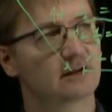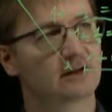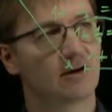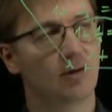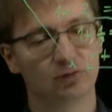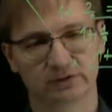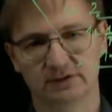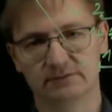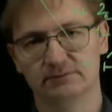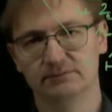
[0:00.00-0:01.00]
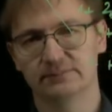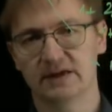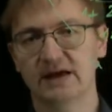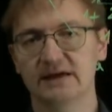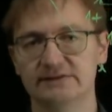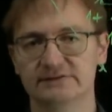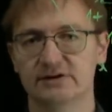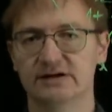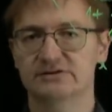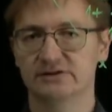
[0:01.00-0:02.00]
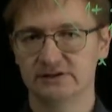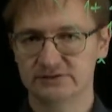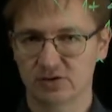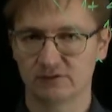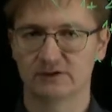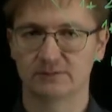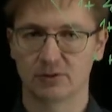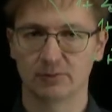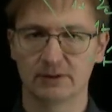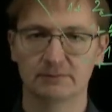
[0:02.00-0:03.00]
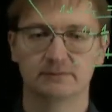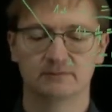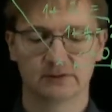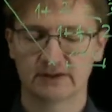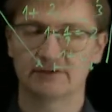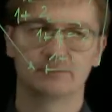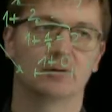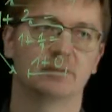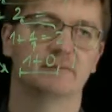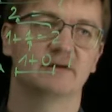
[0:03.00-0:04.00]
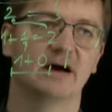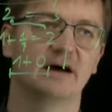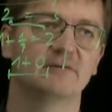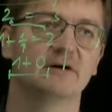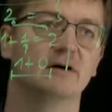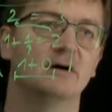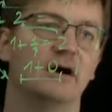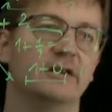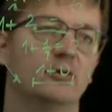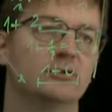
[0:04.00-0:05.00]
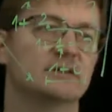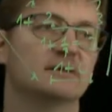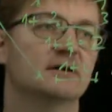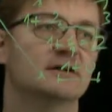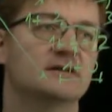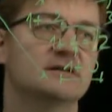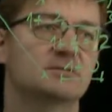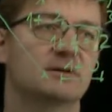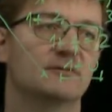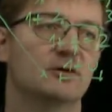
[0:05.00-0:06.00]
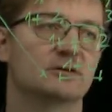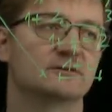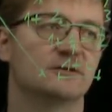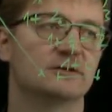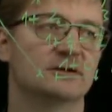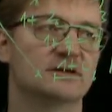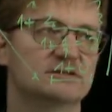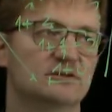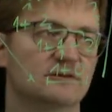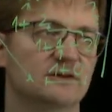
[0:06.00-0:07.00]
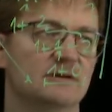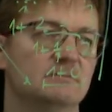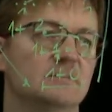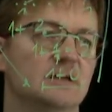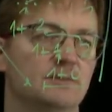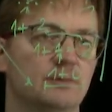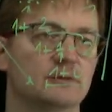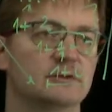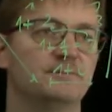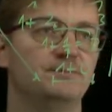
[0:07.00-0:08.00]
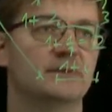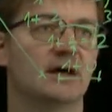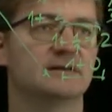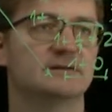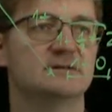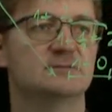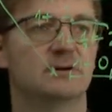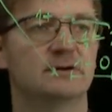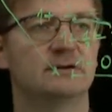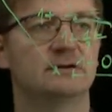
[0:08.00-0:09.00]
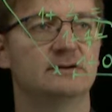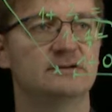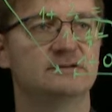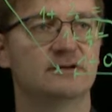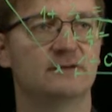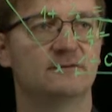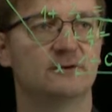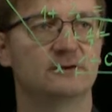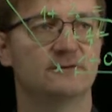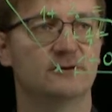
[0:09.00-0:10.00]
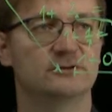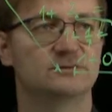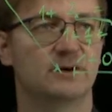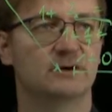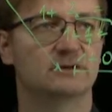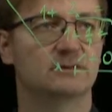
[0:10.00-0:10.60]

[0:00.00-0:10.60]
count the A's, or actually solve the problem, whatever problem we have, I know that this one works for the rest of the input and this one is done for the first part.